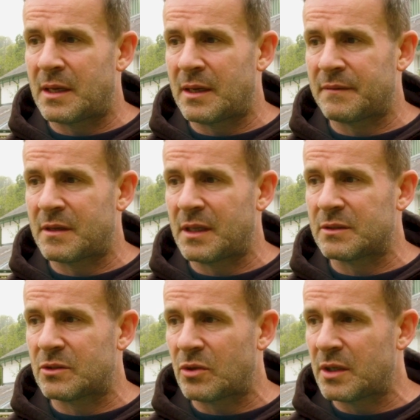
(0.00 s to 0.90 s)
I have
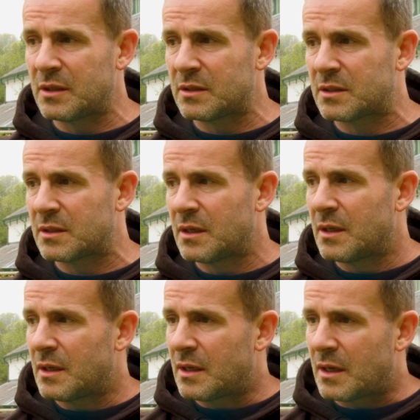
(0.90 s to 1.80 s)
cleaned toilets,
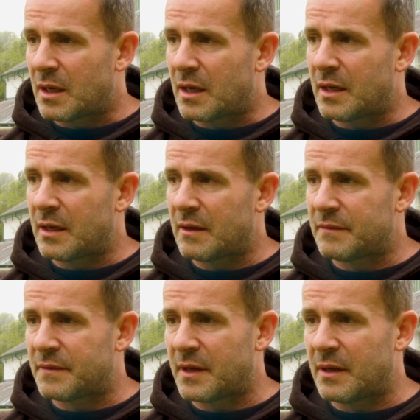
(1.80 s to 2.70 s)
I
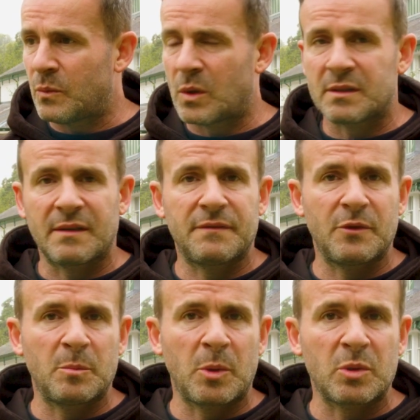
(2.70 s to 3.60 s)
have uh, worked in
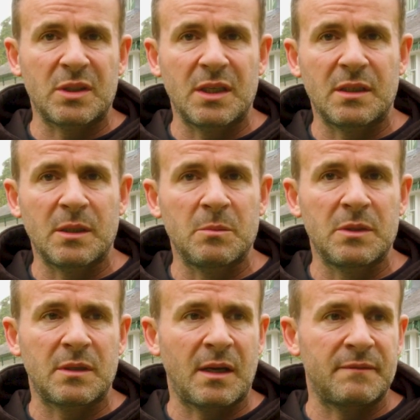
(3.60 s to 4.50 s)
football
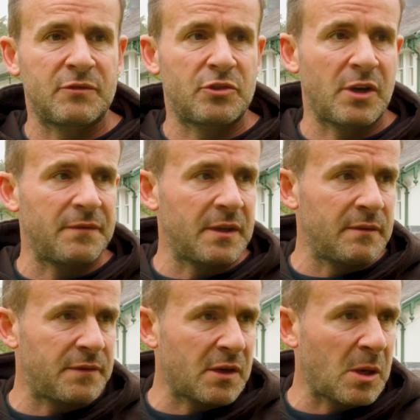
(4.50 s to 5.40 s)
stadiums, I've
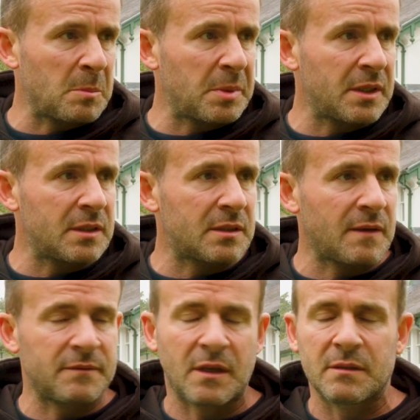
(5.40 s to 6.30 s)
driven for companies,
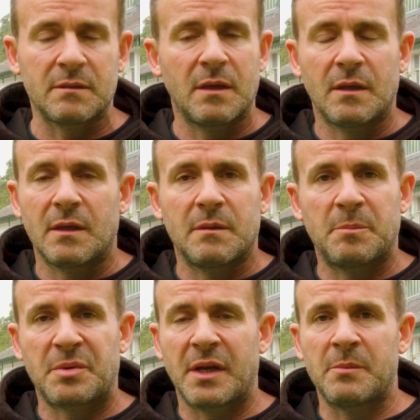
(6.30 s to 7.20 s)
I've done
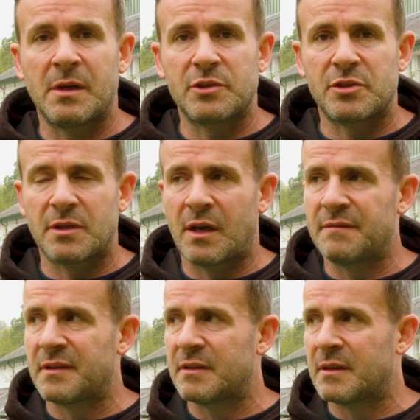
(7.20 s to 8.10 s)
pretty much
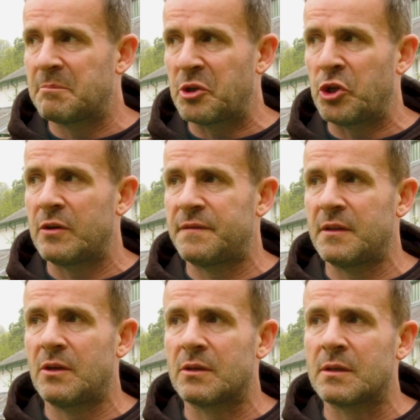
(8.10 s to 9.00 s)
everything, but not for
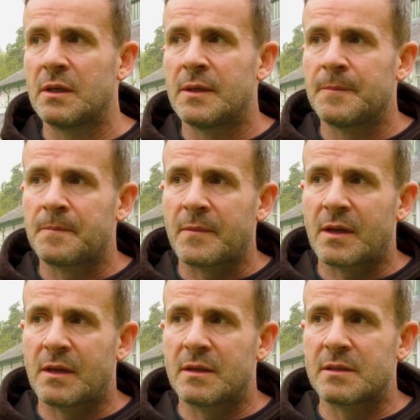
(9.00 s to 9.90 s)
long,
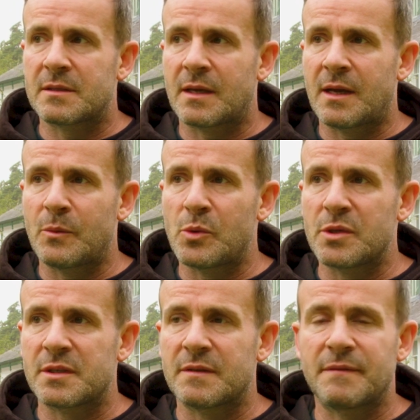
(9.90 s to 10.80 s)
because I
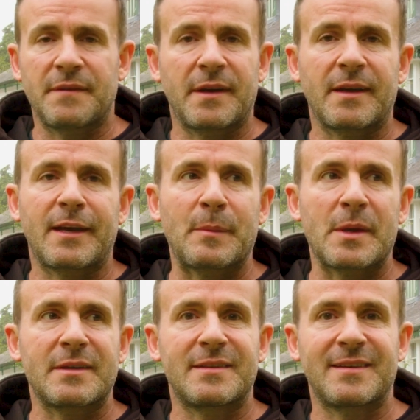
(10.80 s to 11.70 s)
wasn't very committed,